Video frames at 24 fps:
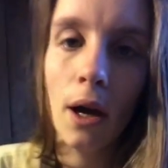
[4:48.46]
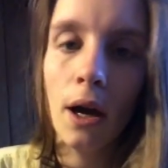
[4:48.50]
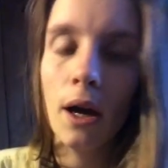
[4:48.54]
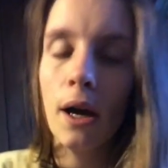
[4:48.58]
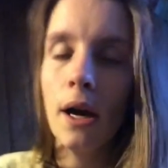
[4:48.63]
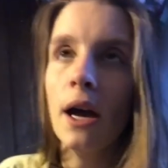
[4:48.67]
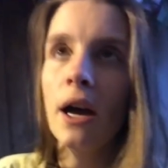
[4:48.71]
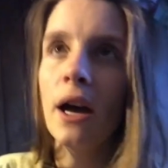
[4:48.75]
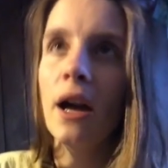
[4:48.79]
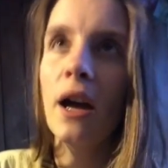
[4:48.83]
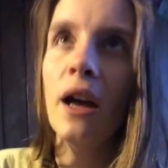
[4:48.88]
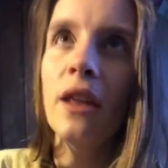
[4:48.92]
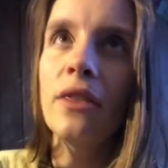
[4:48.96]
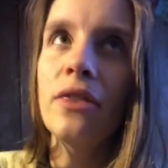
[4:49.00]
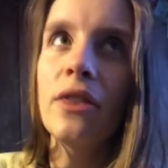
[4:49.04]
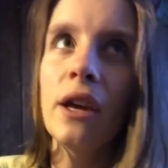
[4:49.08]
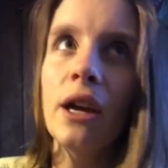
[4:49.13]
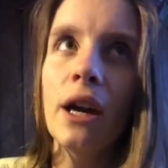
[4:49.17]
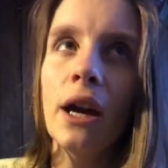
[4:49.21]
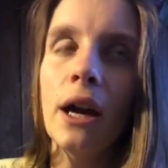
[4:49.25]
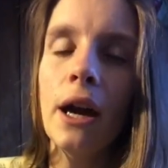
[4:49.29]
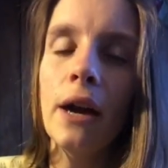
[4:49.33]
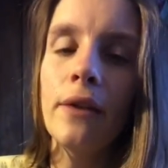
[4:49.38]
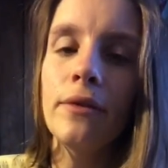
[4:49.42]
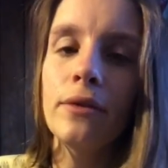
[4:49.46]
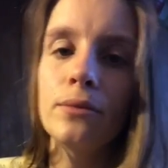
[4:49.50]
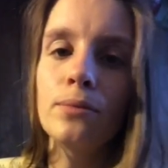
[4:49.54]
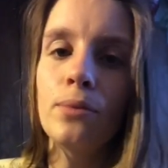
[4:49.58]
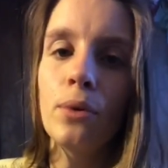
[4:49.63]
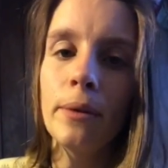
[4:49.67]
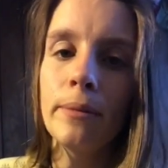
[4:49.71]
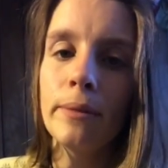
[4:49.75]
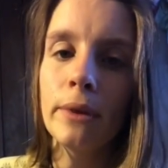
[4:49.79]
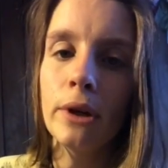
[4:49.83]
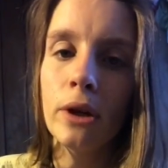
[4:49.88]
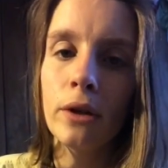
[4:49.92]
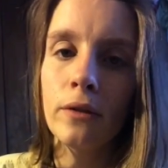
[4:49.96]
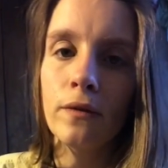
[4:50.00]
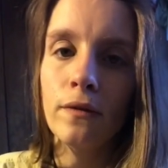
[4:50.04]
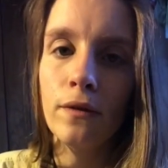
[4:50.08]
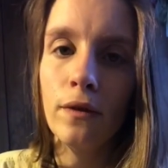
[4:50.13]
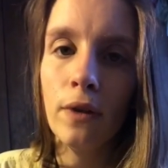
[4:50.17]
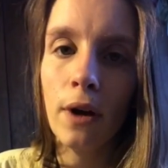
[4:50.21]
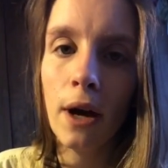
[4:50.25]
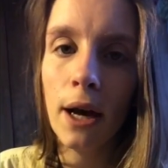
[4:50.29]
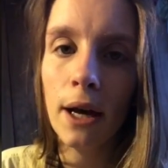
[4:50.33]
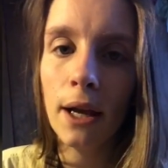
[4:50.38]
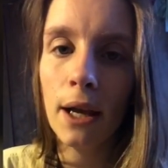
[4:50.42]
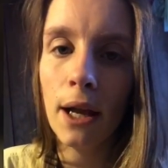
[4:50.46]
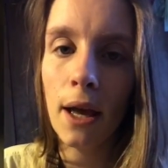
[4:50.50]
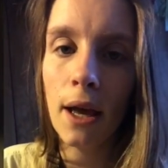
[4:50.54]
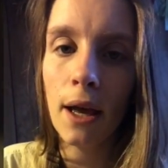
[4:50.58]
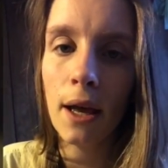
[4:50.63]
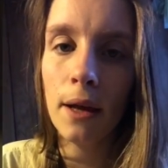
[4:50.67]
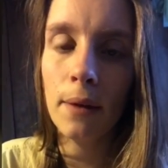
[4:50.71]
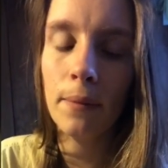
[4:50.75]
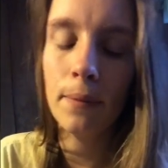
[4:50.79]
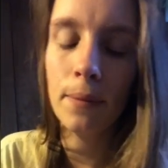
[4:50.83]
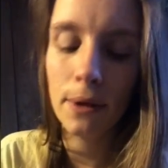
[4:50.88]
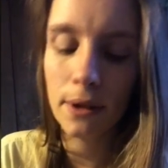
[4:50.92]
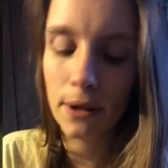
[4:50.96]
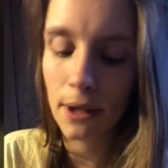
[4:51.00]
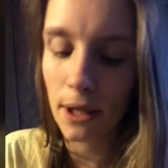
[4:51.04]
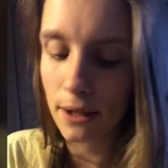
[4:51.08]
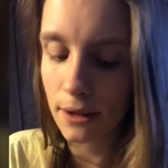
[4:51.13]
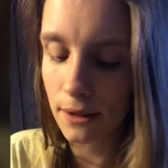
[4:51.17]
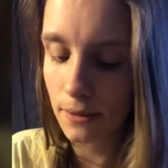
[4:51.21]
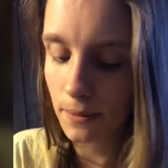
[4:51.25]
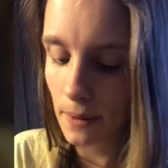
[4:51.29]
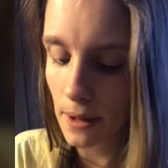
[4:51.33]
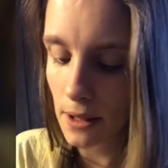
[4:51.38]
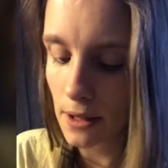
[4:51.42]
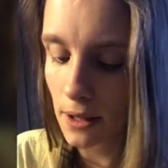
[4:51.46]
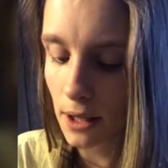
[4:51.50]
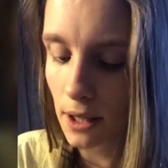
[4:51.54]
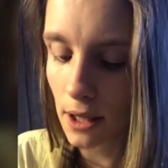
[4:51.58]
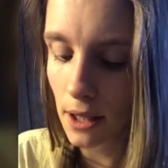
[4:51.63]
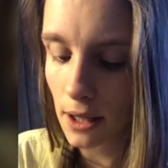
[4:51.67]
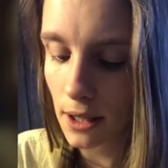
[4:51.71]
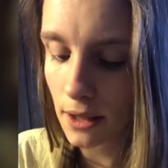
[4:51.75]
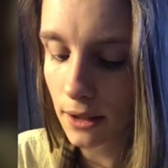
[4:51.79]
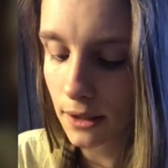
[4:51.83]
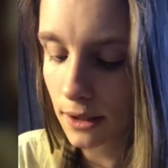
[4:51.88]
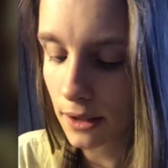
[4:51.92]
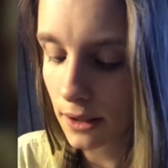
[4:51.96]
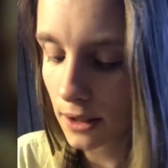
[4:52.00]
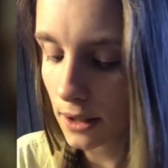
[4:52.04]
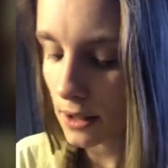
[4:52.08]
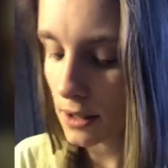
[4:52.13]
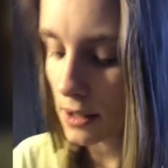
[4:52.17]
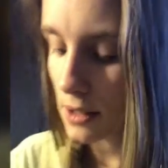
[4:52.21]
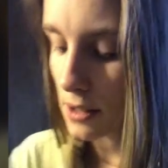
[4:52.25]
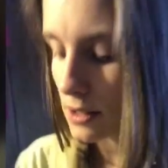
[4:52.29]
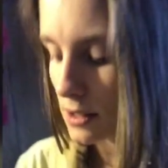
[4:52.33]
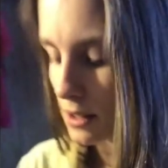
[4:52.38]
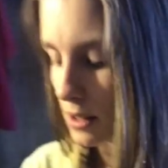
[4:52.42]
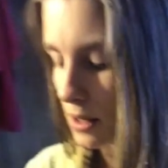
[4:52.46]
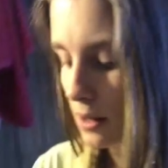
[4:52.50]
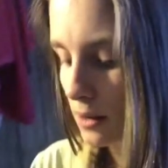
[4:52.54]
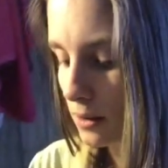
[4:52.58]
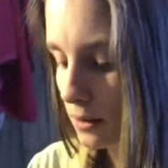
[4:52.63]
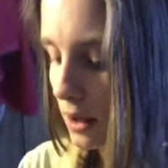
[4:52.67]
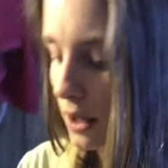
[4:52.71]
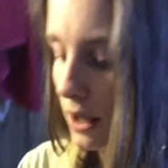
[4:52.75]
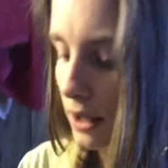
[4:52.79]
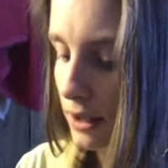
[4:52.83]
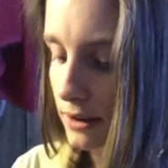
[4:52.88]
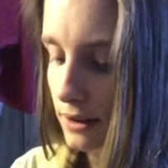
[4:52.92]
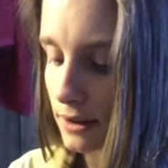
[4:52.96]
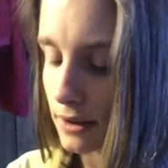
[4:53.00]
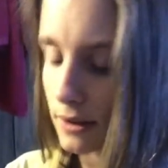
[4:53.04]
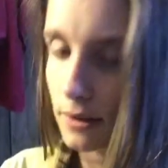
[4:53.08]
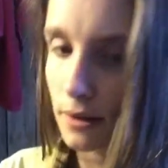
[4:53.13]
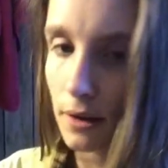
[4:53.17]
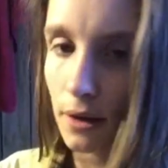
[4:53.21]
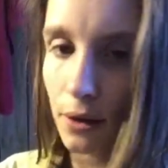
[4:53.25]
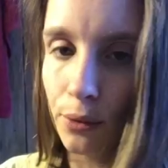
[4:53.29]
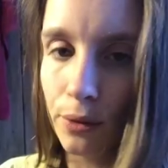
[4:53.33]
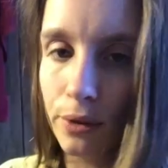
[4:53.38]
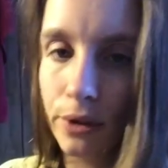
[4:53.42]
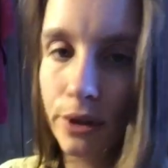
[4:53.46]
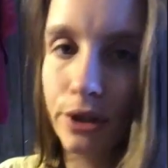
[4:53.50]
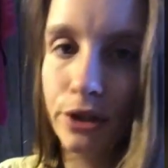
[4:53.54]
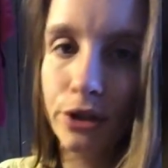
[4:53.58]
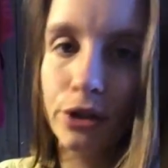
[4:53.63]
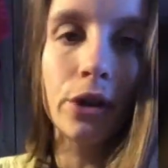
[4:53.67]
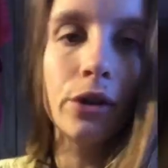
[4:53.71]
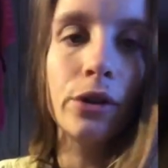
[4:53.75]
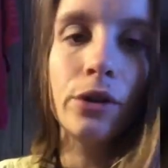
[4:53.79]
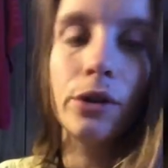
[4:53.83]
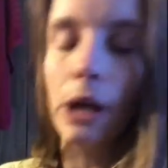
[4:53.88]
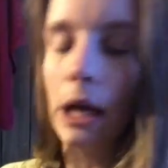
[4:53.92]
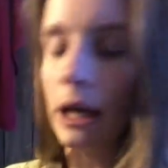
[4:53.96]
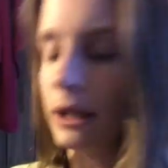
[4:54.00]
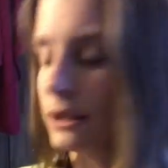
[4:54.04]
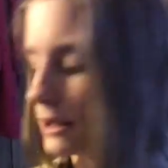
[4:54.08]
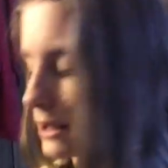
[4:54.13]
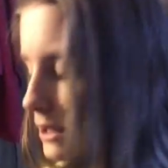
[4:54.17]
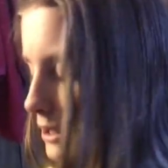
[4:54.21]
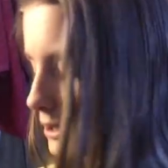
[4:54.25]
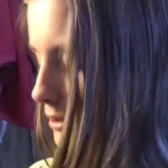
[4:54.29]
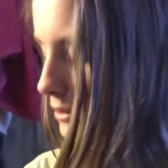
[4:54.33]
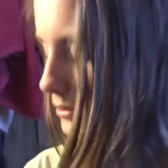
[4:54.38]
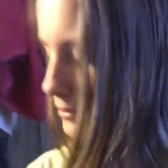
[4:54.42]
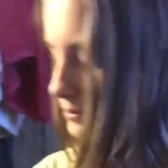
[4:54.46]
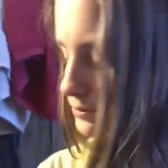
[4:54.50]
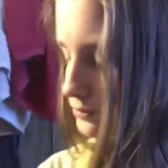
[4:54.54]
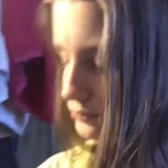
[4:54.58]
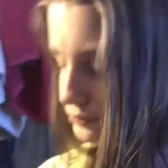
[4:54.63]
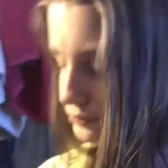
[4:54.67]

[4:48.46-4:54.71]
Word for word: I had I think I have appointment on Friday, but that's about it. Oh guys, I want to show you guys this.